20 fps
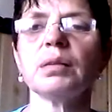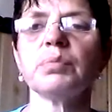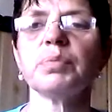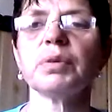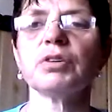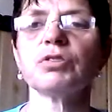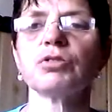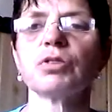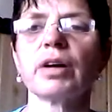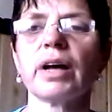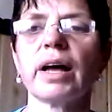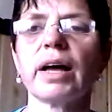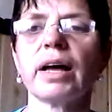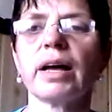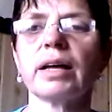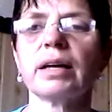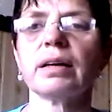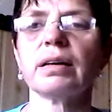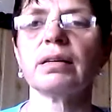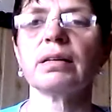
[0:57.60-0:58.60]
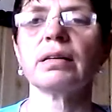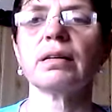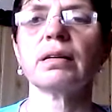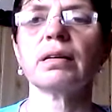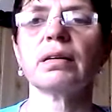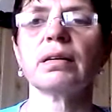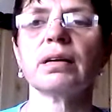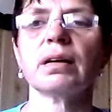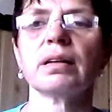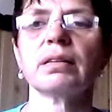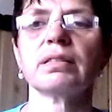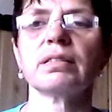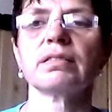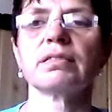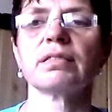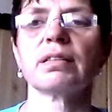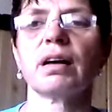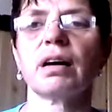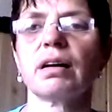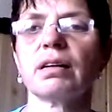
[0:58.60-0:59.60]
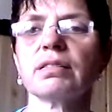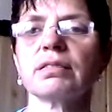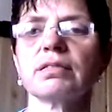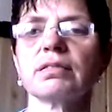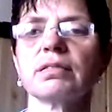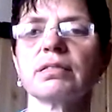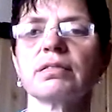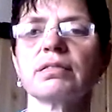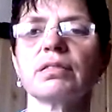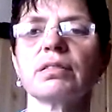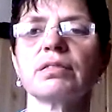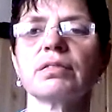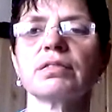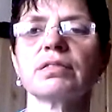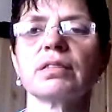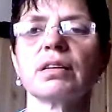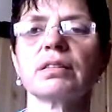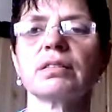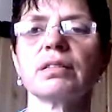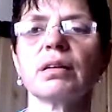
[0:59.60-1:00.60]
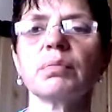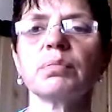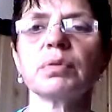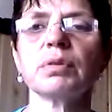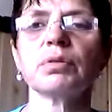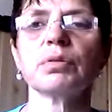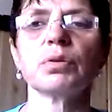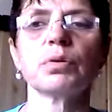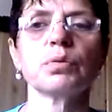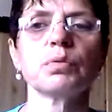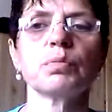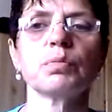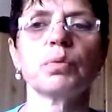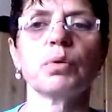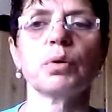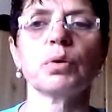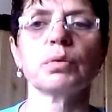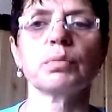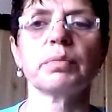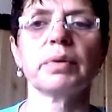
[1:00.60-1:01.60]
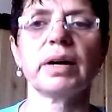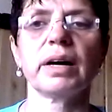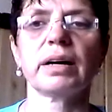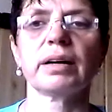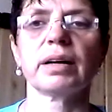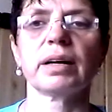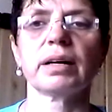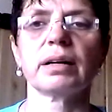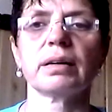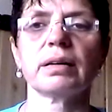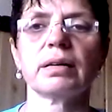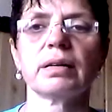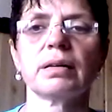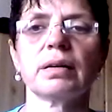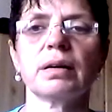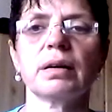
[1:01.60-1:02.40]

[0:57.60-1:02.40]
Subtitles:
In picture A, in this task, there is a double row ball bearing.